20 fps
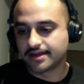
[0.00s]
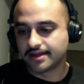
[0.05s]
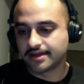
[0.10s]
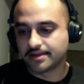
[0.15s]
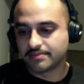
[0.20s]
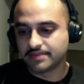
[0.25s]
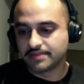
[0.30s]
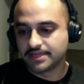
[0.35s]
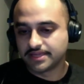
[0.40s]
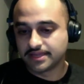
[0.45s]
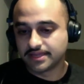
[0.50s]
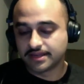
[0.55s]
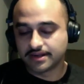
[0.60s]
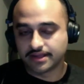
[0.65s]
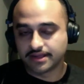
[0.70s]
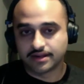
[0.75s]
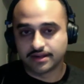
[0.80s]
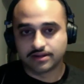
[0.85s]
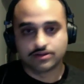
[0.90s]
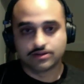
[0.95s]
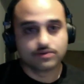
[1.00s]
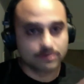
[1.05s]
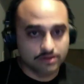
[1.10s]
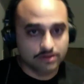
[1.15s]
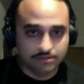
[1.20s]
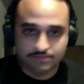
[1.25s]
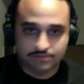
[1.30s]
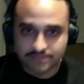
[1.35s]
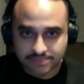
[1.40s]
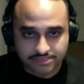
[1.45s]
me and
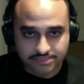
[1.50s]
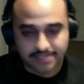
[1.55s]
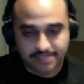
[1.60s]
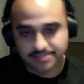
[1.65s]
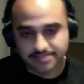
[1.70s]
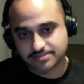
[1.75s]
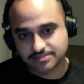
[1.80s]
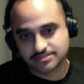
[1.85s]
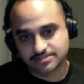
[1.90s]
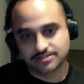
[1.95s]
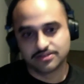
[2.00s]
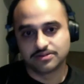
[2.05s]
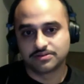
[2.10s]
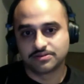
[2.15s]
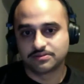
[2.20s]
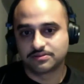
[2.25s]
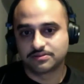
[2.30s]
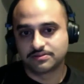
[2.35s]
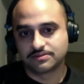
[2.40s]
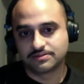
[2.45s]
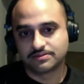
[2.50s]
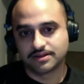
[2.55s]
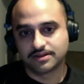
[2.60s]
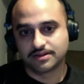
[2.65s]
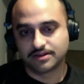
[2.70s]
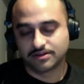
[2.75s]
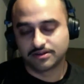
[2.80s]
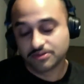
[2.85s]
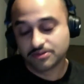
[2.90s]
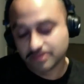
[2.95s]
Khuram, which you guys know,
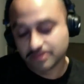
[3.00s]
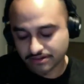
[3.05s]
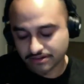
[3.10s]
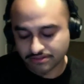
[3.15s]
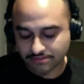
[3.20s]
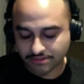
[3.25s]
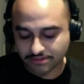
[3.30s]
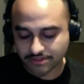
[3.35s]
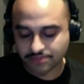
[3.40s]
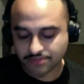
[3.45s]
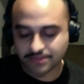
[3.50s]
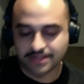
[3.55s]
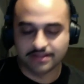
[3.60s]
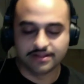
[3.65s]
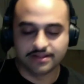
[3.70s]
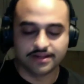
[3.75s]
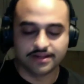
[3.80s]
or who you know really well,